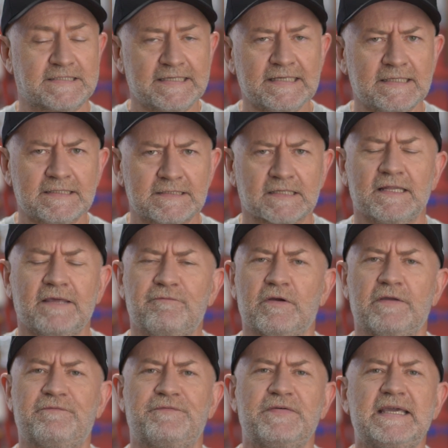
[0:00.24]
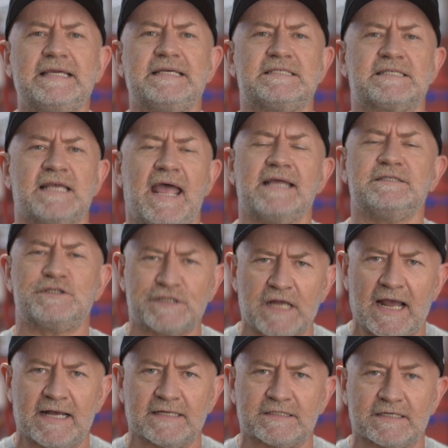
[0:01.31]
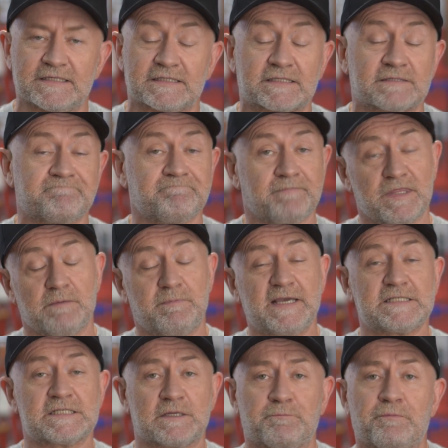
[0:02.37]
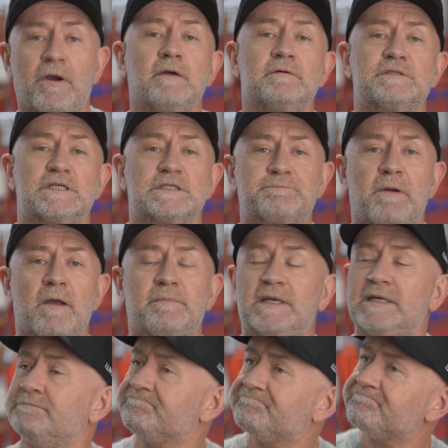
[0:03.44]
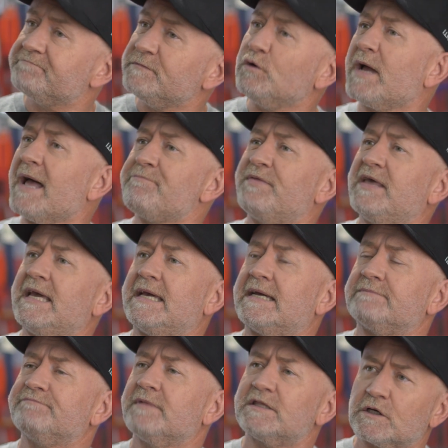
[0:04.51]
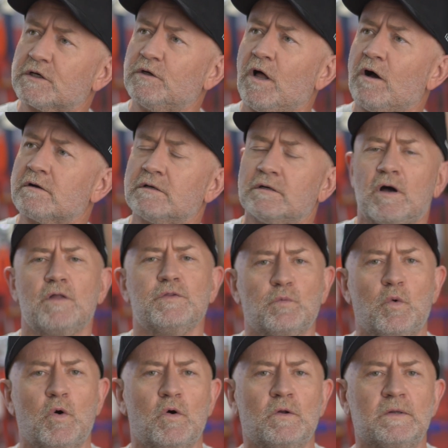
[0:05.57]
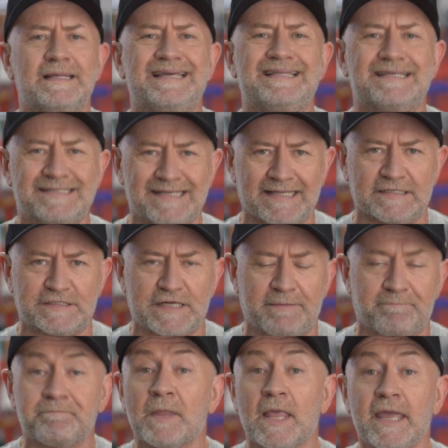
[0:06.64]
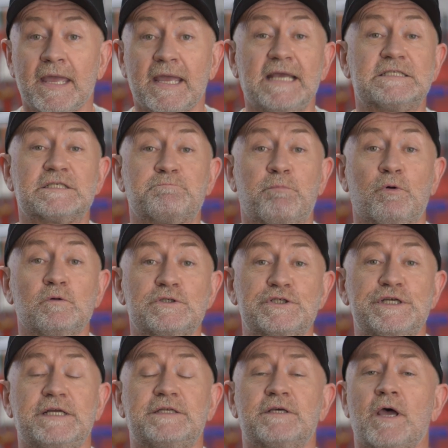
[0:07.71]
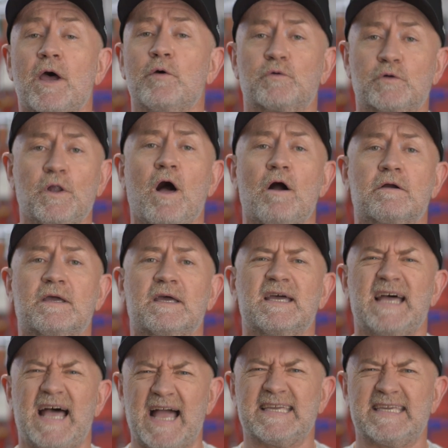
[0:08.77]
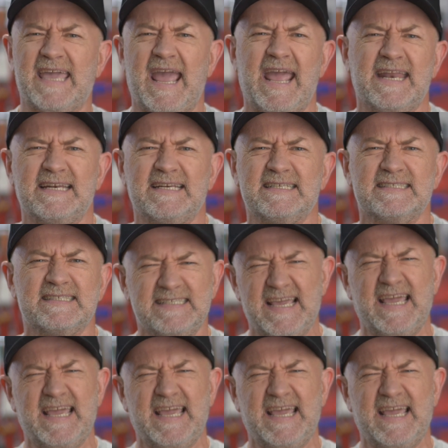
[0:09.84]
Dealer delivery fees and charges. The best approach is probably look up there at the clock on the wall in the dealership. It's bullshit o'clock again.